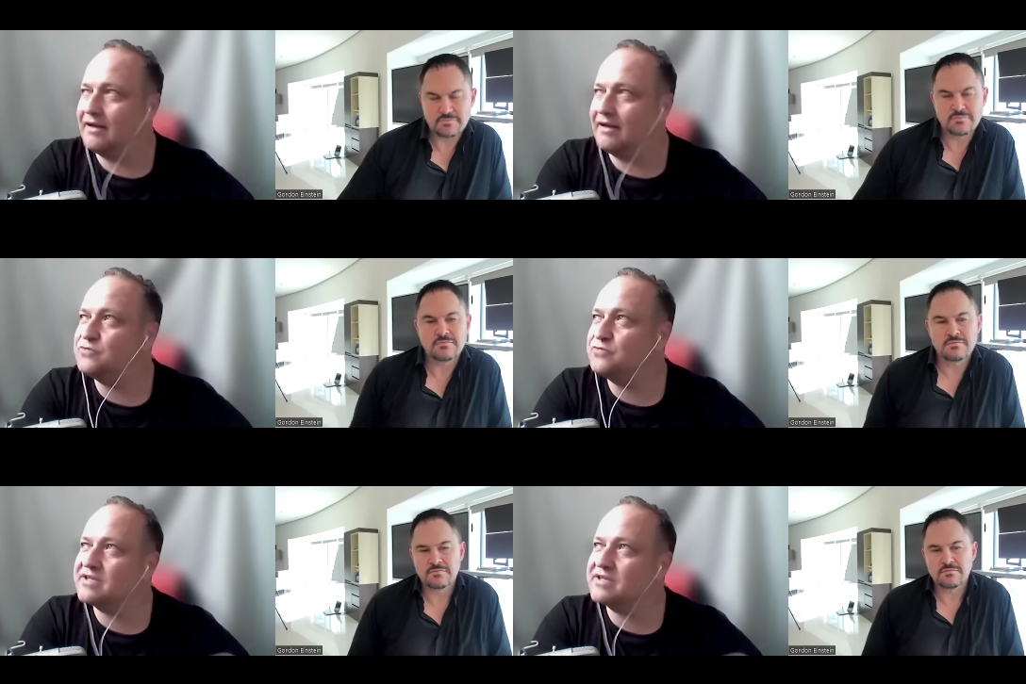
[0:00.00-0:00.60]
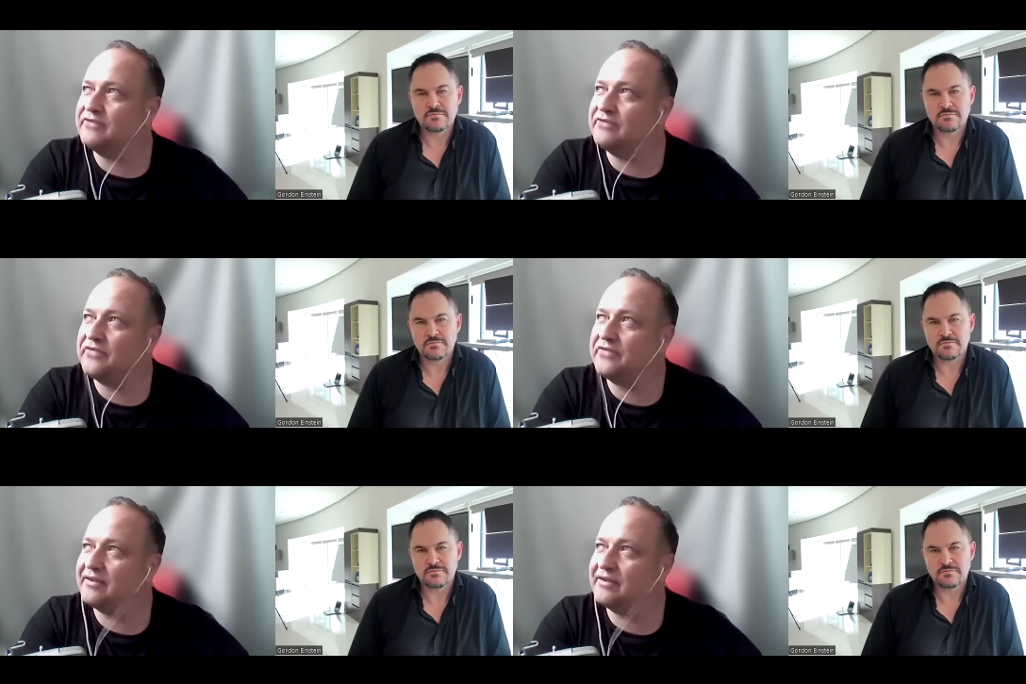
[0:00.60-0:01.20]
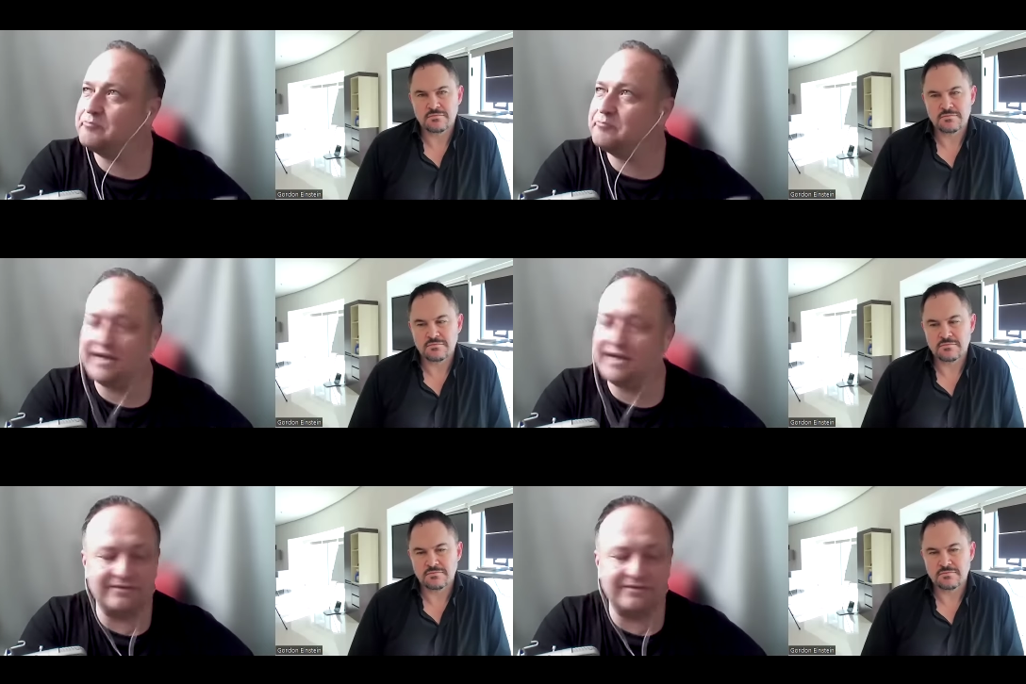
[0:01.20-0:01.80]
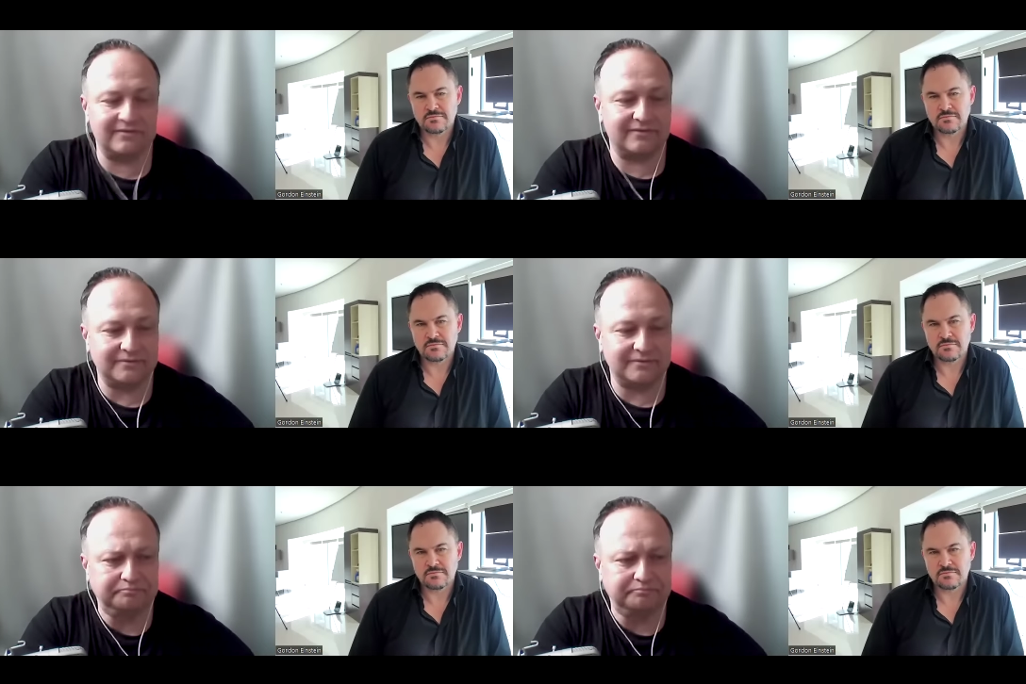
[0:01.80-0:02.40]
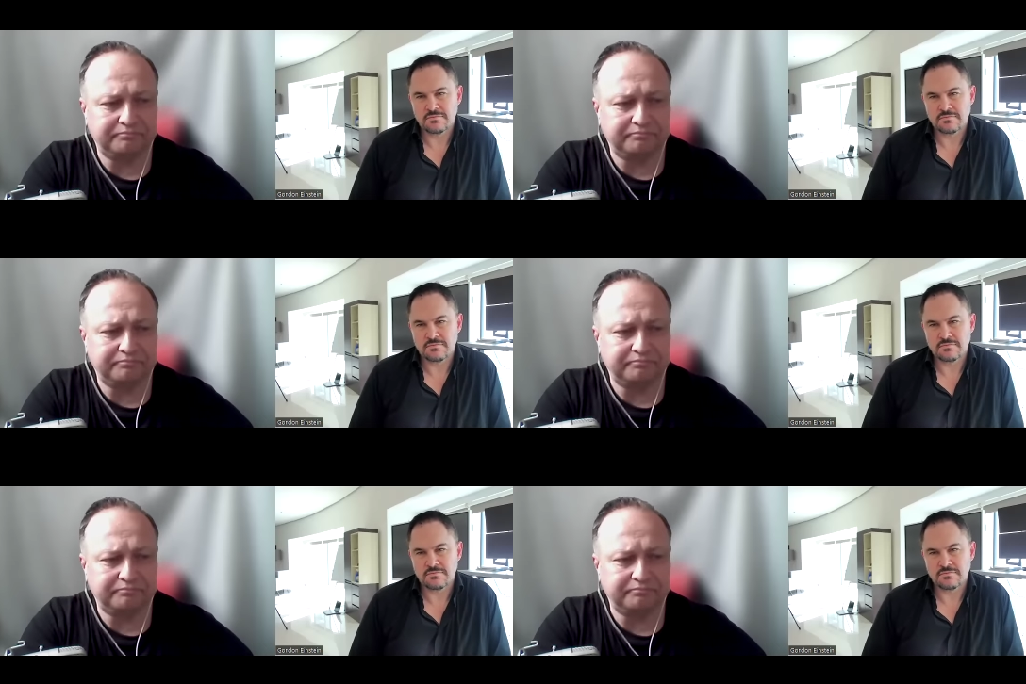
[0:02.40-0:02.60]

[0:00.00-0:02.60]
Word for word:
Speaker 1: it was everything paid. Um,